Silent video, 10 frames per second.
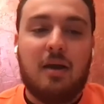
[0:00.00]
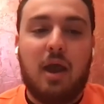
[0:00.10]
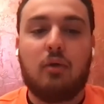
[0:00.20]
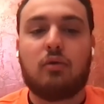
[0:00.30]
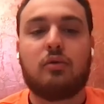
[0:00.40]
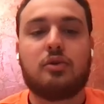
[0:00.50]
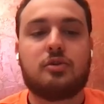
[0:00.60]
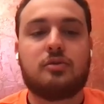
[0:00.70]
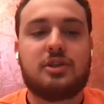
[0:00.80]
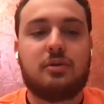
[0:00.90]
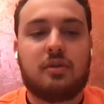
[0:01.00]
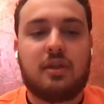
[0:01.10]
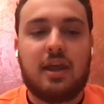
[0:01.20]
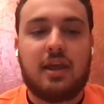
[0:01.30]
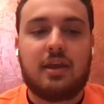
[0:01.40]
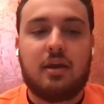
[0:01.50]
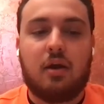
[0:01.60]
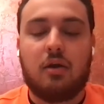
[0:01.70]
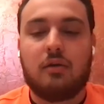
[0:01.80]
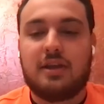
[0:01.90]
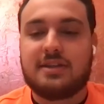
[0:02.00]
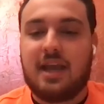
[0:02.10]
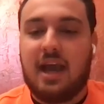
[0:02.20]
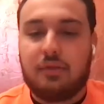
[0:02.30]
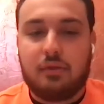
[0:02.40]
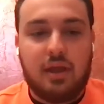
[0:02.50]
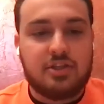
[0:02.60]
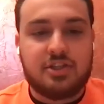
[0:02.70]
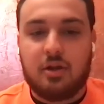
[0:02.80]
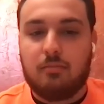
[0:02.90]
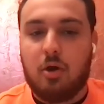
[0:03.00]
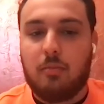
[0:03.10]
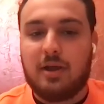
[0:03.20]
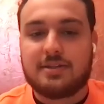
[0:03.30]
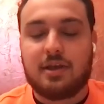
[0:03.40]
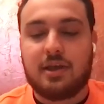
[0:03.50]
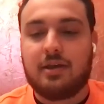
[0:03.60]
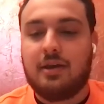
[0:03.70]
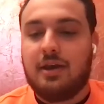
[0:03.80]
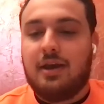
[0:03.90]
How crucial do you think are these athlete engineered moments? Like,